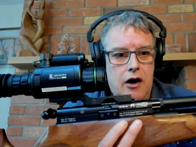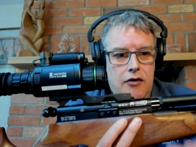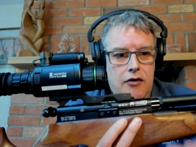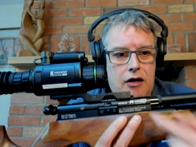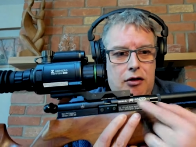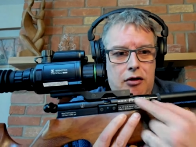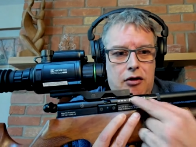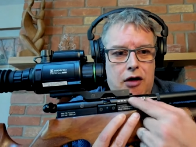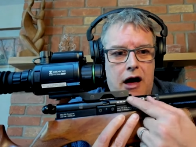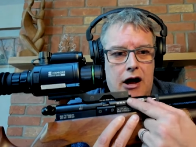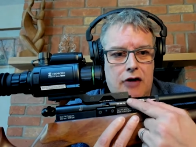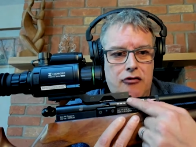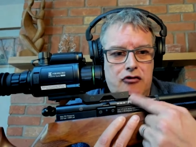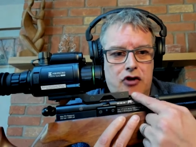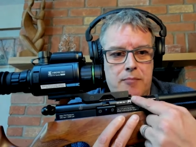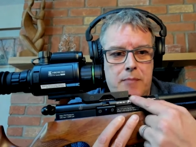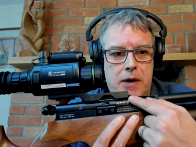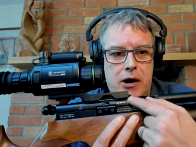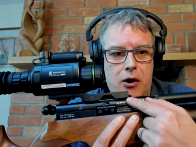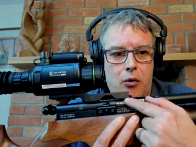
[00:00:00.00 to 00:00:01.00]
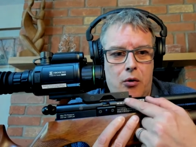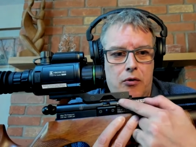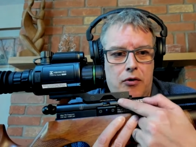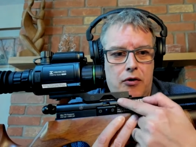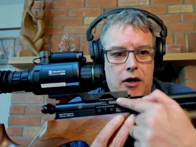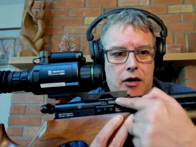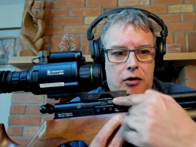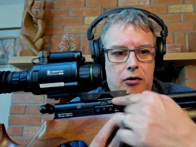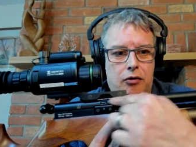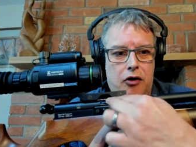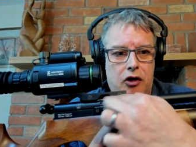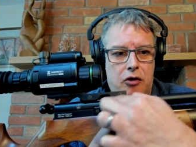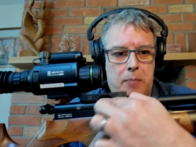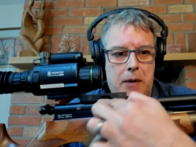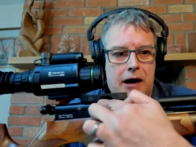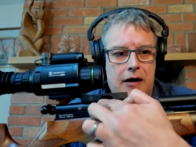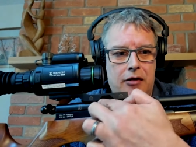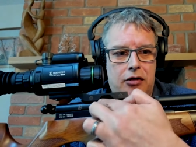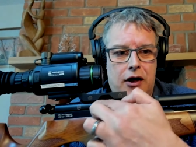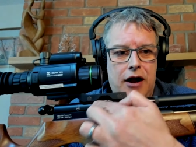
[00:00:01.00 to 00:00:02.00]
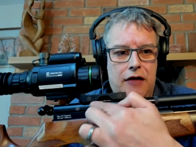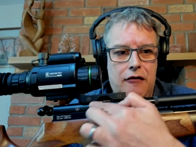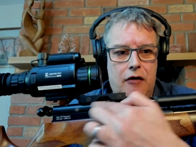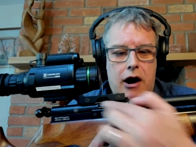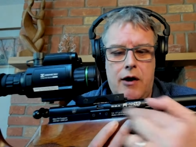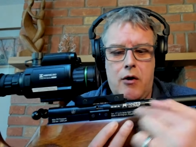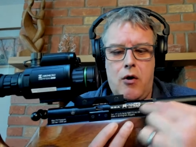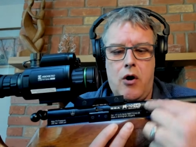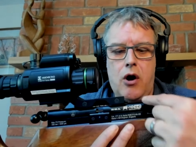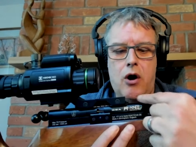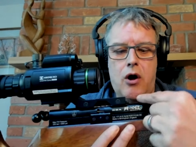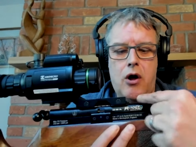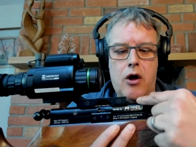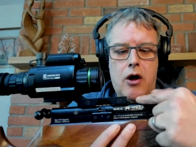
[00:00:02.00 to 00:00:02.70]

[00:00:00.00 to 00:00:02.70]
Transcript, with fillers: this is 100 mil, this, this Picatinny rail.